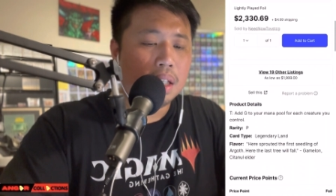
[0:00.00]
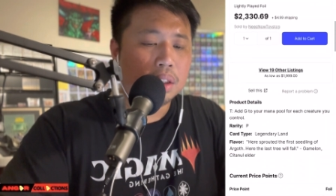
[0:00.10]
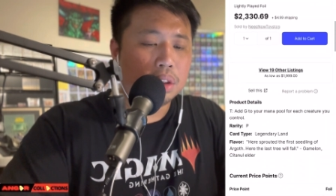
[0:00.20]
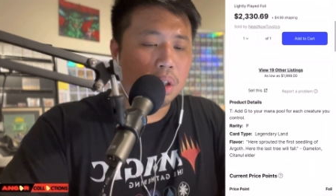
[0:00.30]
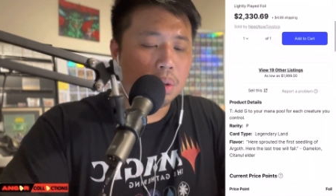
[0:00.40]

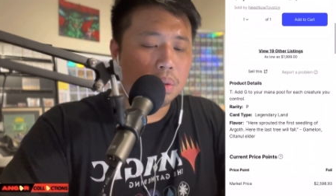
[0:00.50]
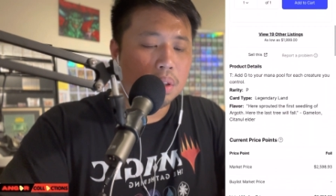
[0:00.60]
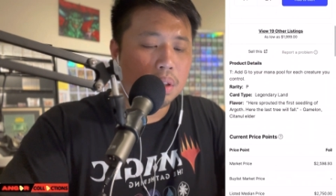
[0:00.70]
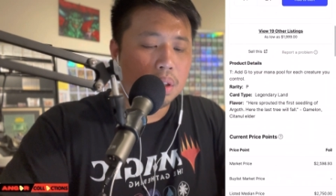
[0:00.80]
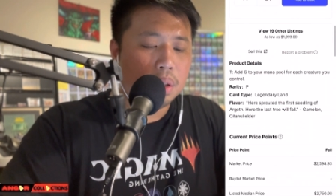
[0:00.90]
So
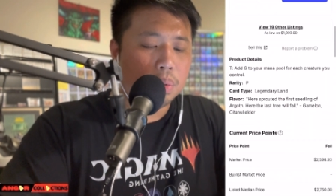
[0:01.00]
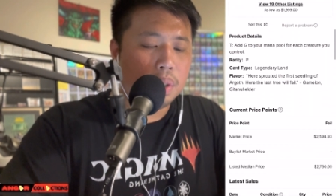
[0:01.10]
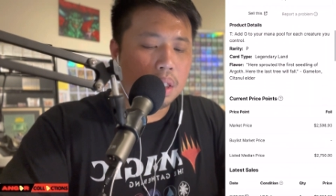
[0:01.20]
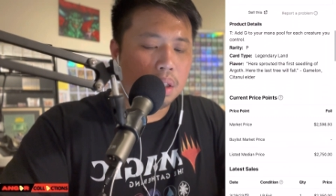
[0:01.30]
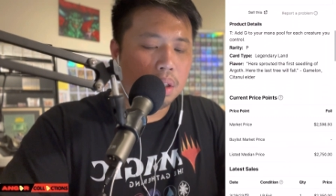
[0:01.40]
we
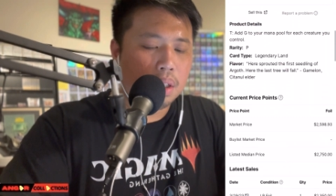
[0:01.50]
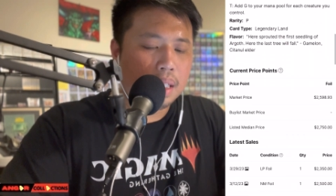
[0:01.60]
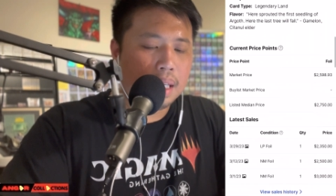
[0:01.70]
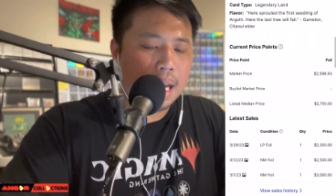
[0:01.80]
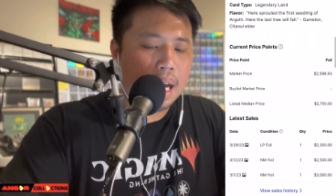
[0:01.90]
are
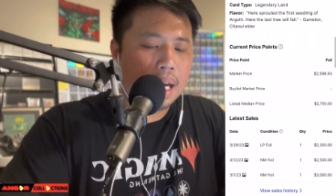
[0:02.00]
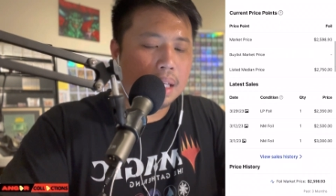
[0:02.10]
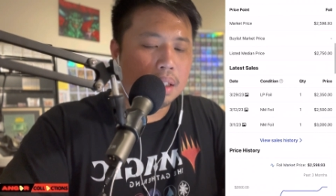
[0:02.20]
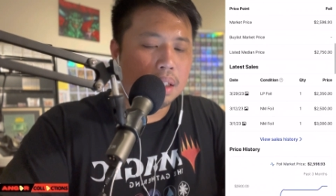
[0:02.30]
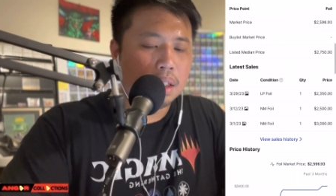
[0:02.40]
looking at.